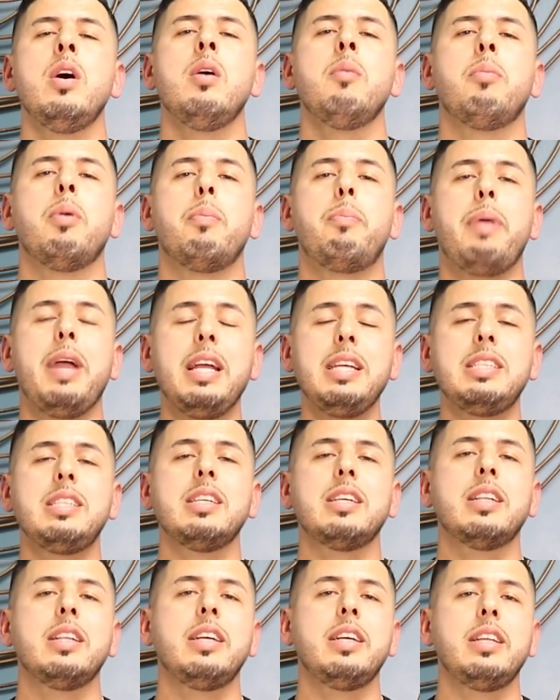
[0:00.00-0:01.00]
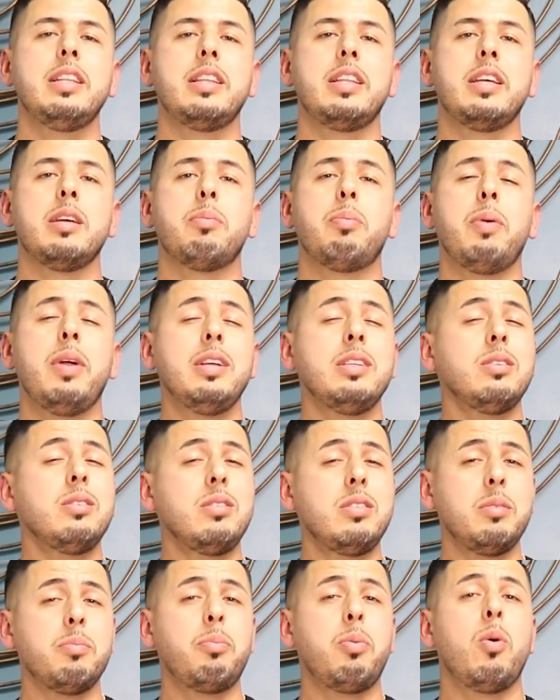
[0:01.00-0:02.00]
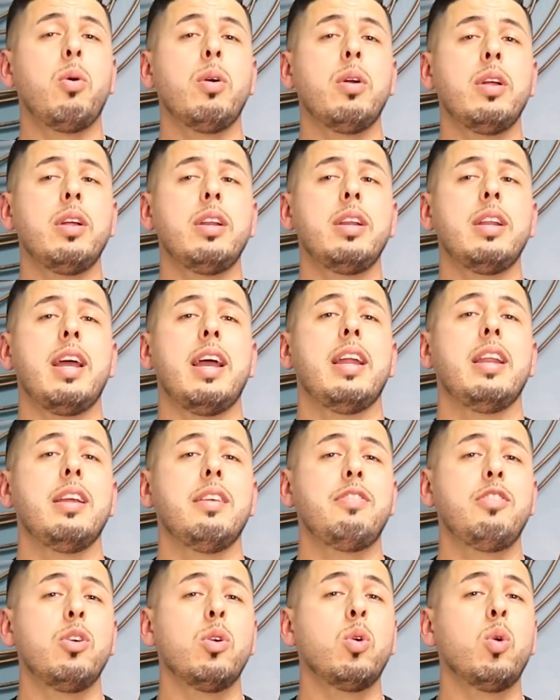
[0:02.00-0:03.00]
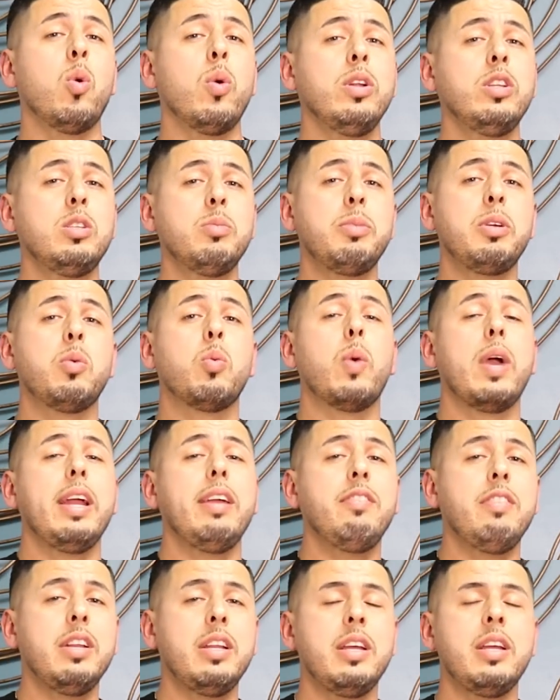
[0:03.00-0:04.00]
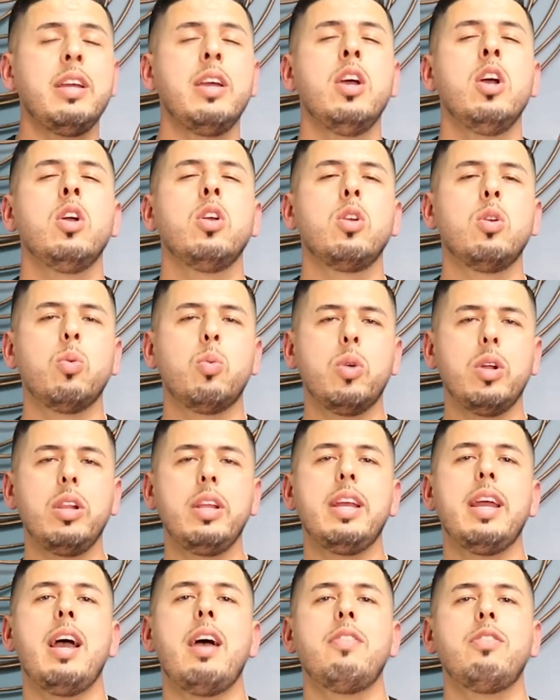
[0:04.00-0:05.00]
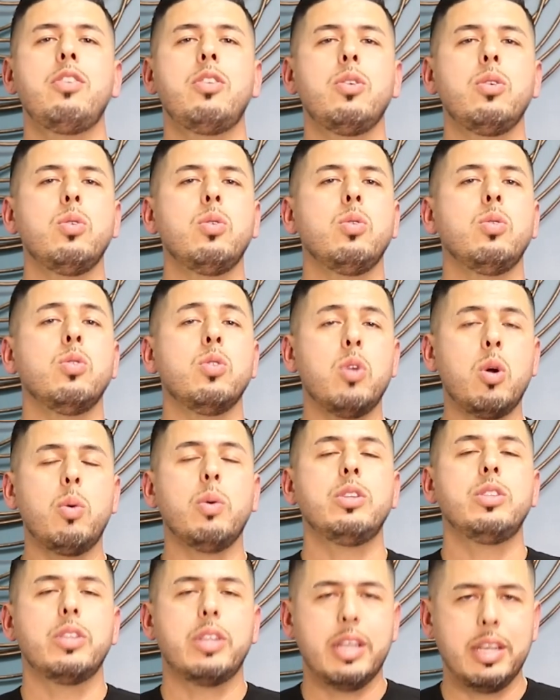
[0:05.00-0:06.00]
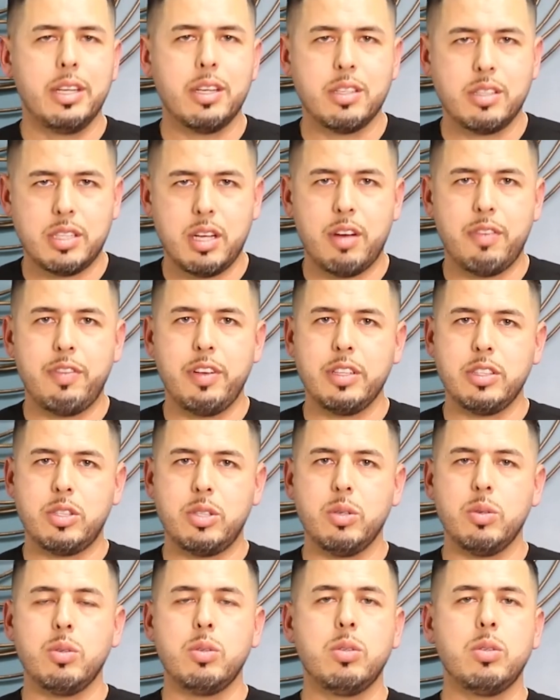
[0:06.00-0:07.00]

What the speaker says: But basically, the appraisal is important, and if you're going to be waiving it, you really have to know what you're getting yourself into.